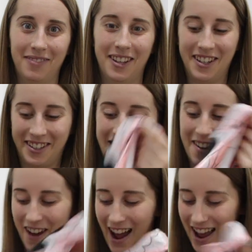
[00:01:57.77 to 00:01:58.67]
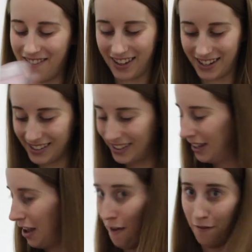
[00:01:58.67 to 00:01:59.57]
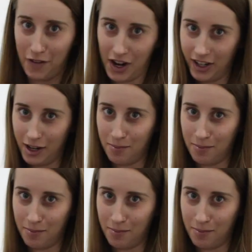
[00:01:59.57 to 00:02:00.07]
So I have this, very